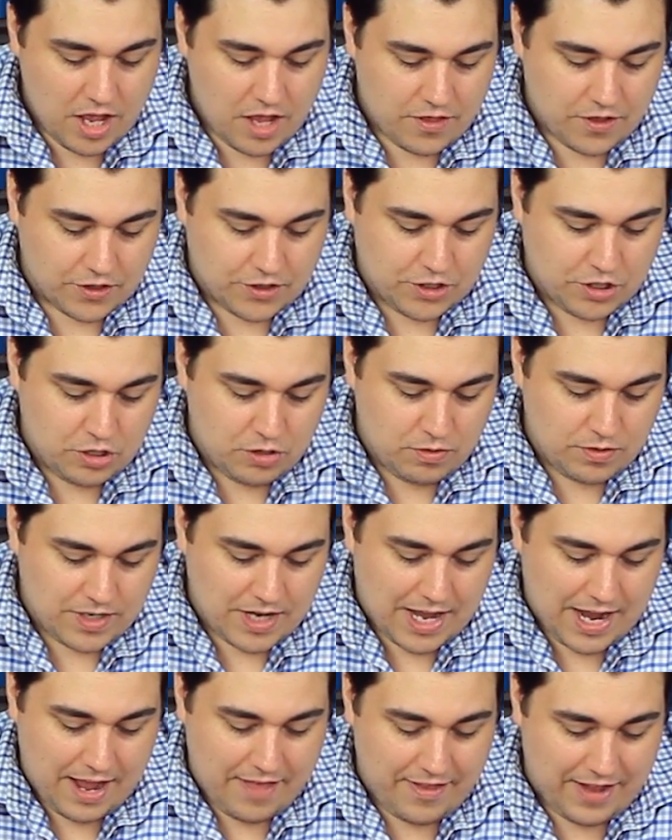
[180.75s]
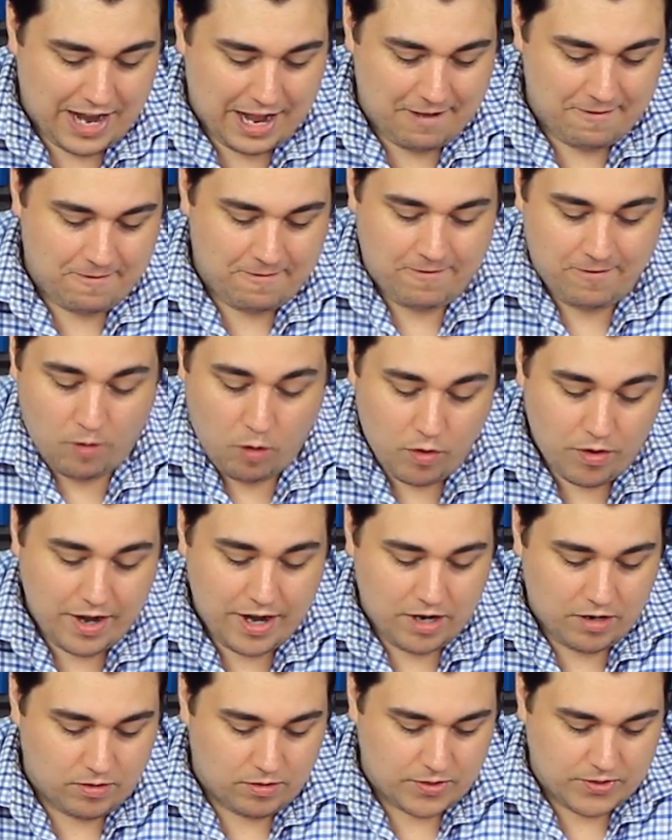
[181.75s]
The 2 die that have 4
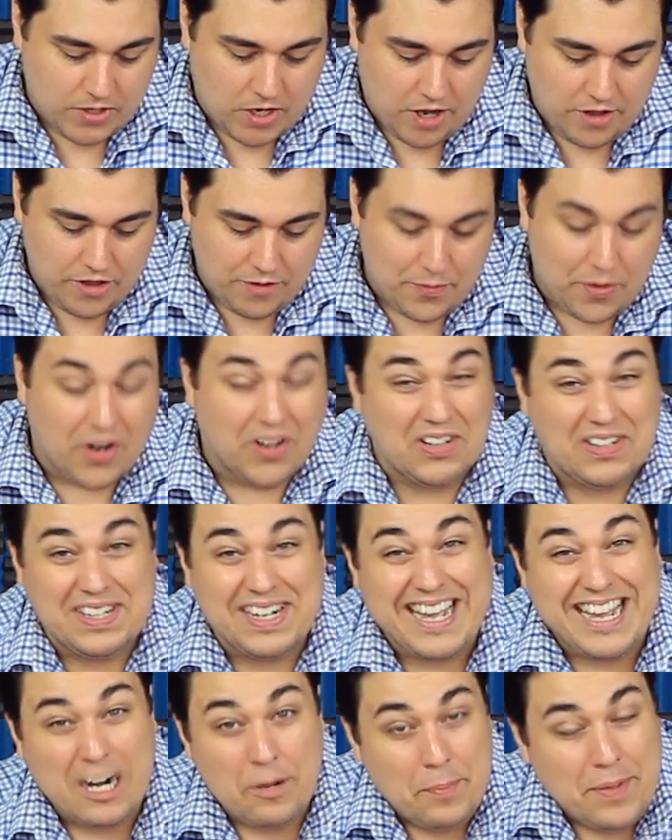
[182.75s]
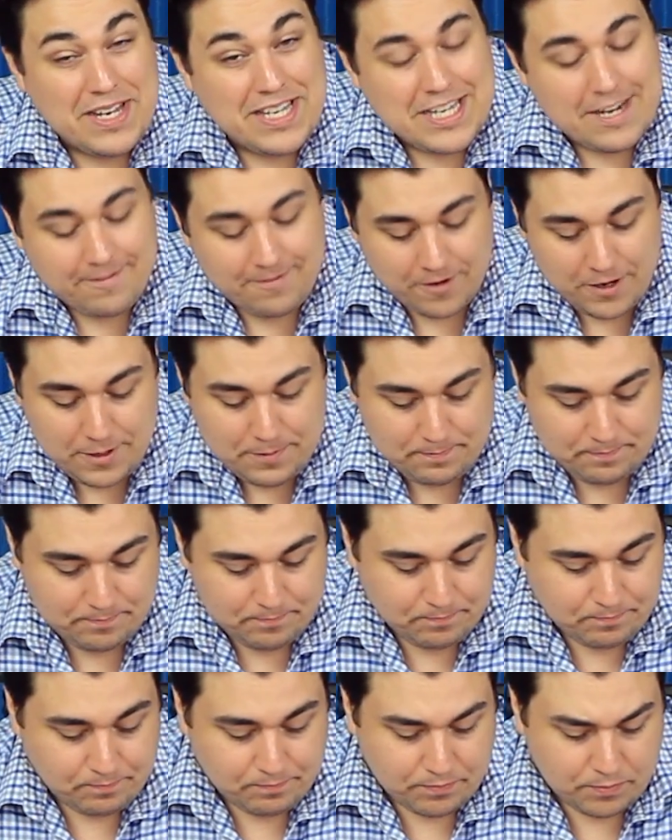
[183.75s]
arrows on them are a little bit different.
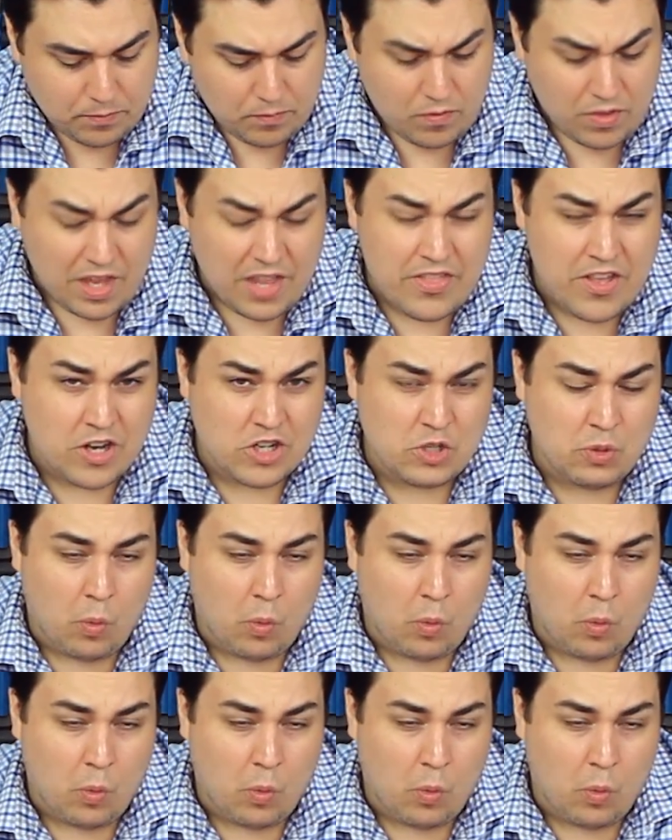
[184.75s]
There's